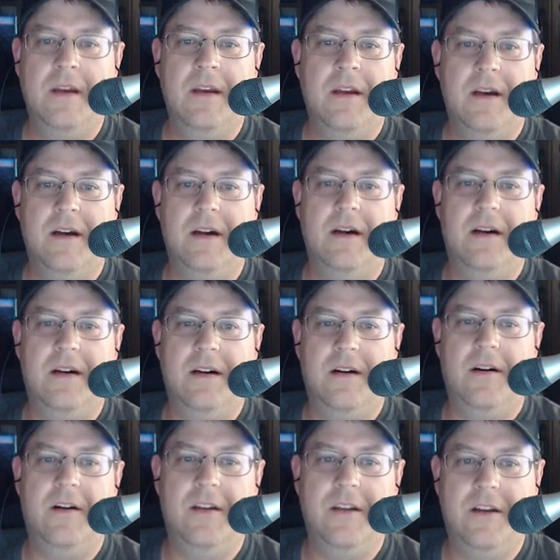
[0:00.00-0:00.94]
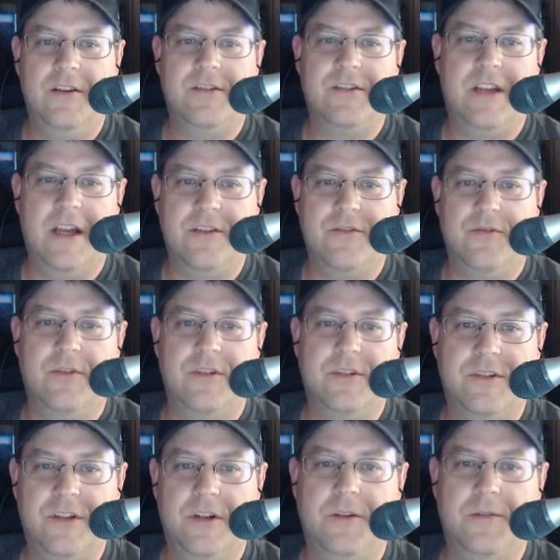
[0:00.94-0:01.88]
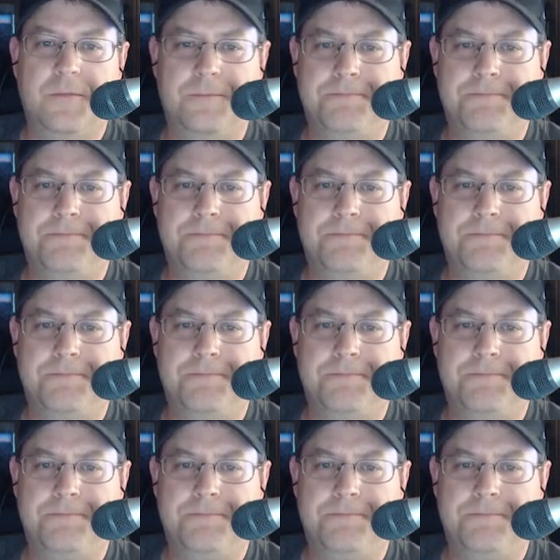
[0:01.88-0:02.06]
on their schedules. So.